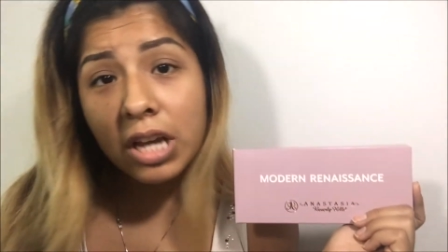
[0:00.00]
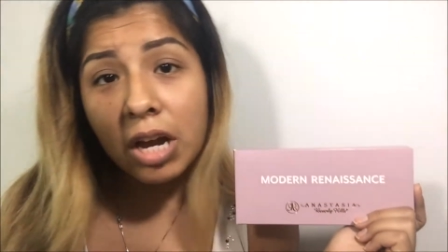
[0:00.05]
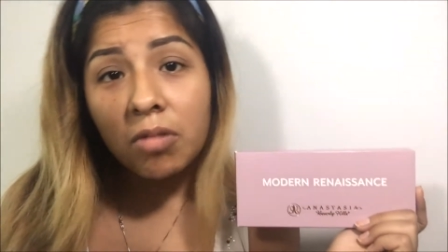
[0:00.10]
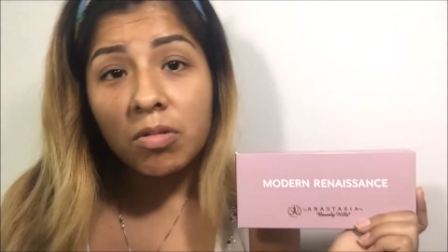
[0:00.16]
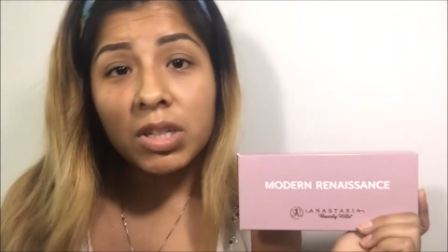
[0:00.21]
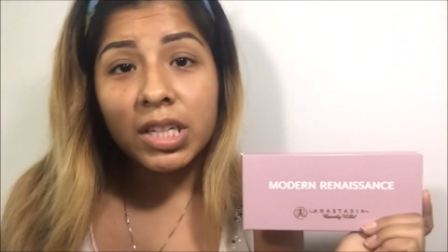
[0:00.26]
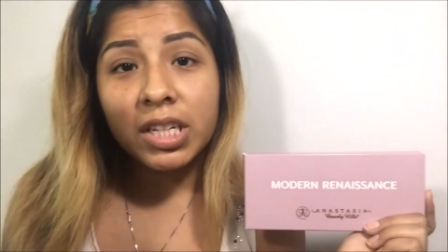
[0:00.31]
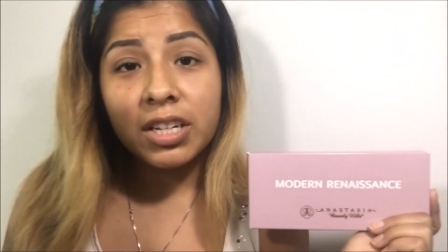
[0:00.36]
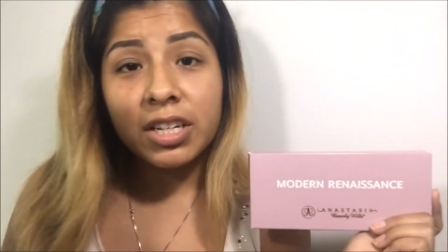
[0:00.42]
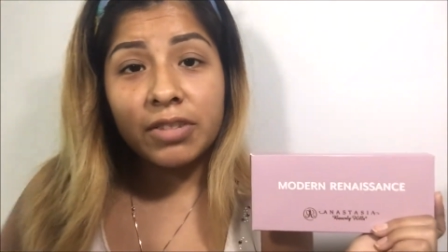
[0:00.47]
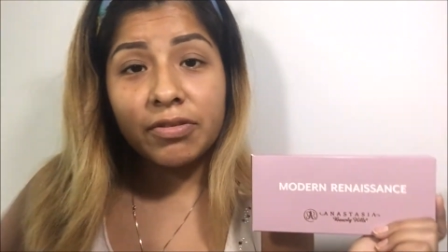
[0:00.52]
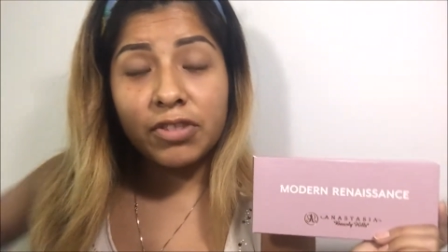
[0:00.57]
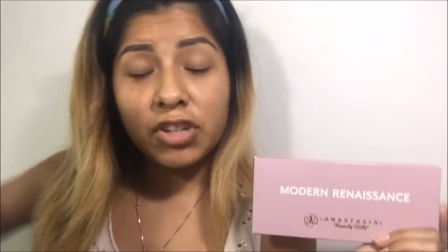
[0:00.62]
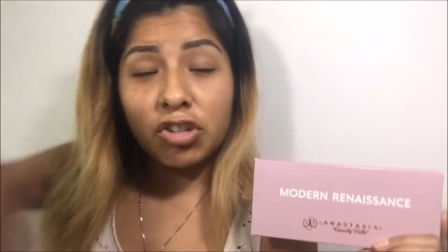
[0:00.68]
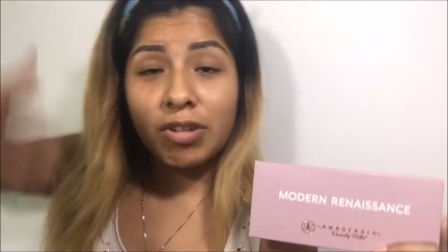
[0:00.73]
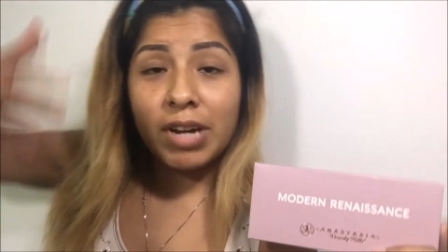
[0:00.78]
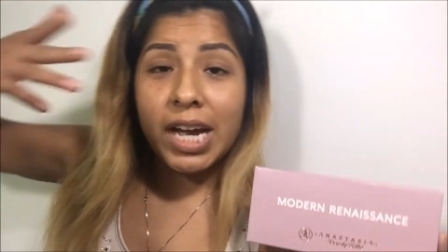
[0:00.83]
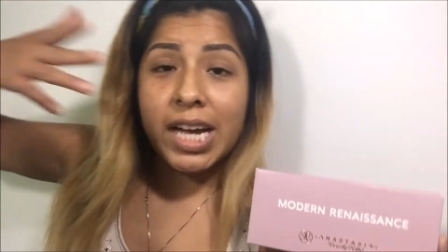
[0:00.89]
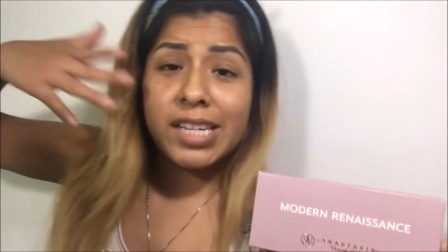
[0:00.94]
I want to give
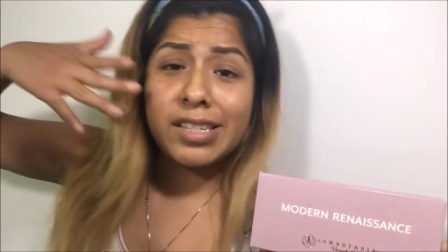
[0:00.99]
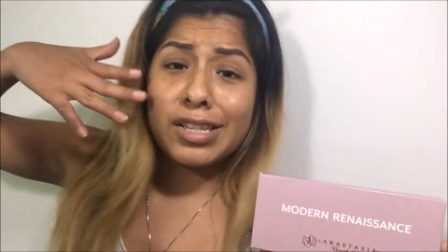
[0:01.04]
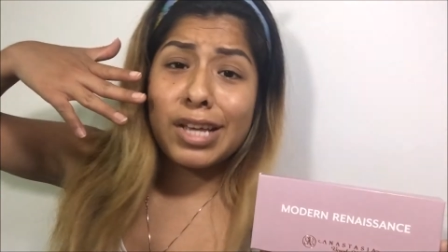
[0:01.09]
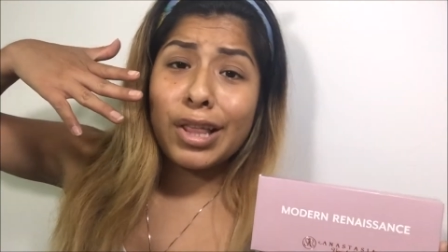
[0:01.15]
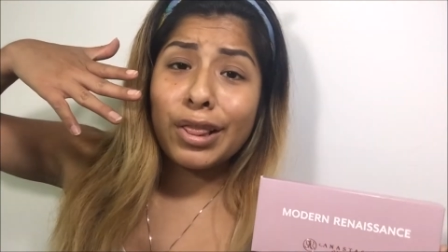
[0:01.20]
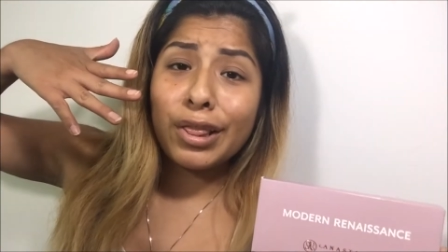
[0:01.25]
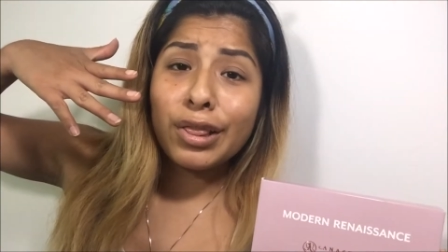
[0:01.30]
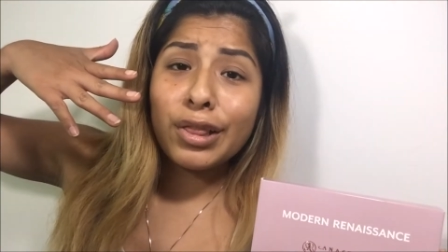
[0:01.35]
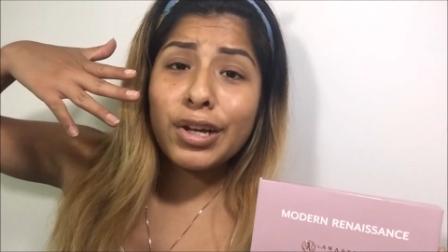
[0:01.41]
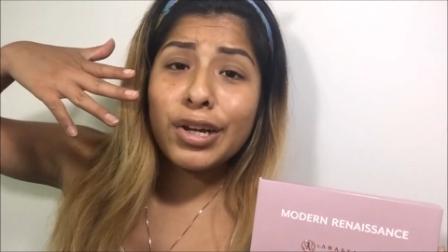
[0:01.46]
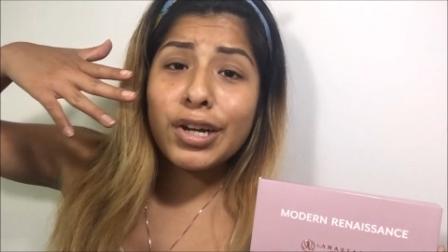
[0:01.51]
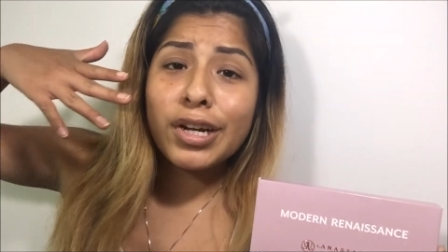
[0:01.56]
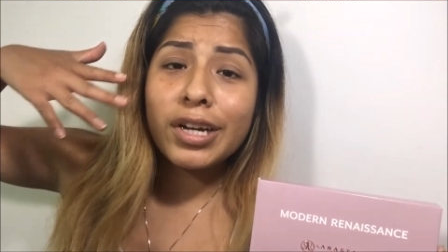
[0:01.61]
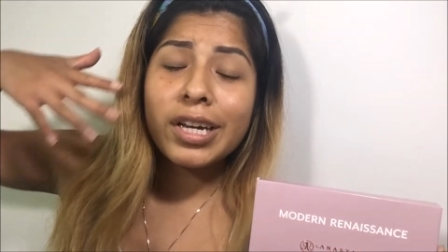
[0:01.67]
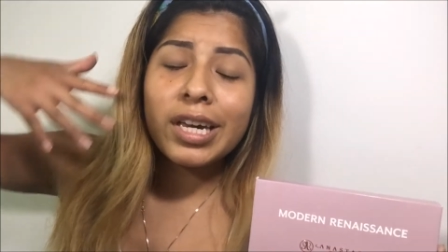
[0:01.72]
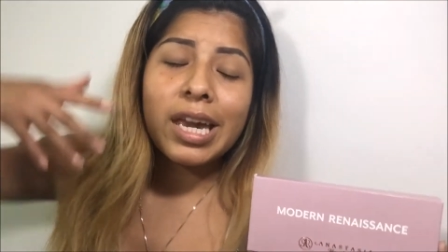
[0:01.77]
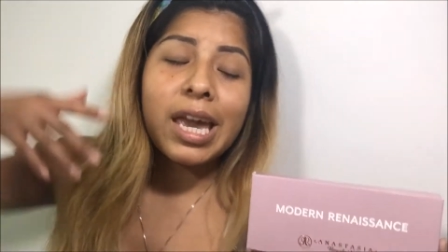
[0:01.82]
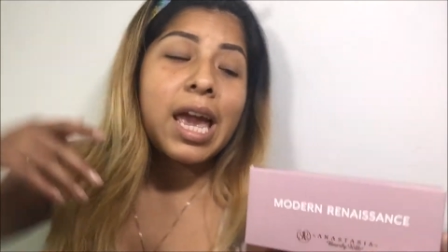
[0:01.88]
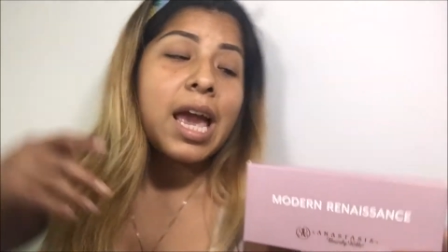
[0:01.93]
you guys a
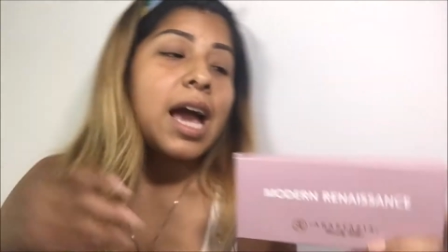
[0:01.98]
look.